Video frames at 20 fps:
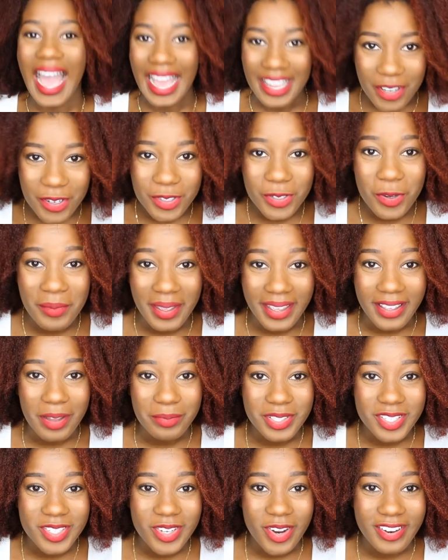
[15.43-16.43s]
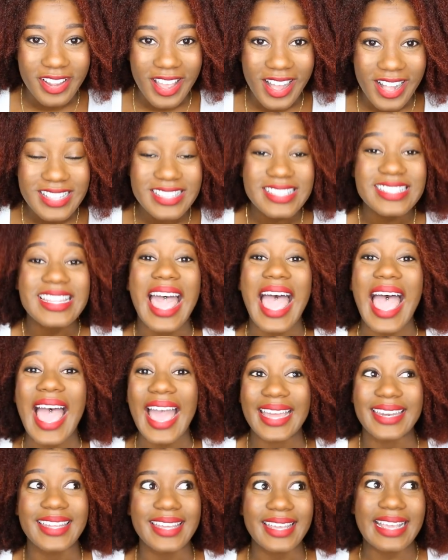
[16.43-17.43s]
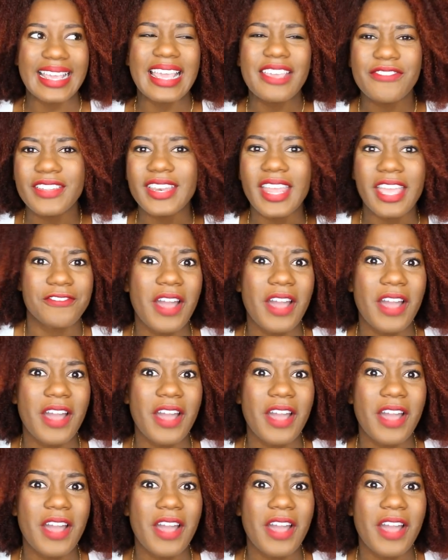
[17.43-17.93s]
I don't do makeup tutorials, and even